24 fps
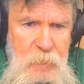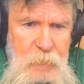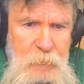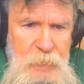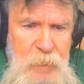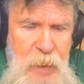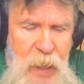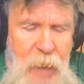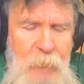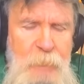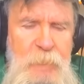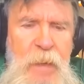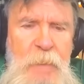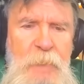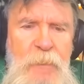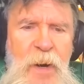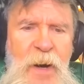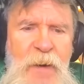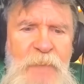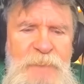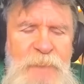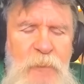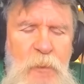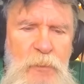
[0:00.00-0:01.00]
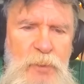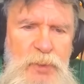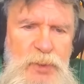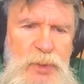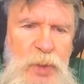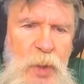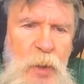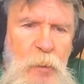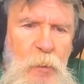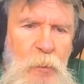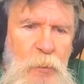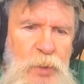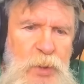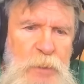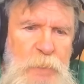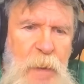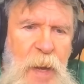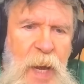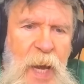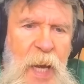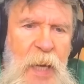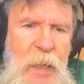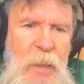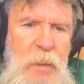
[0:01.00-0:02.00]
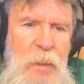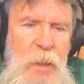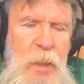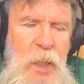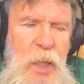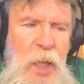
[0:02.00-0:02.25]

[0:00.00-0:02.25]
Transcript: I remember our first show on Spike.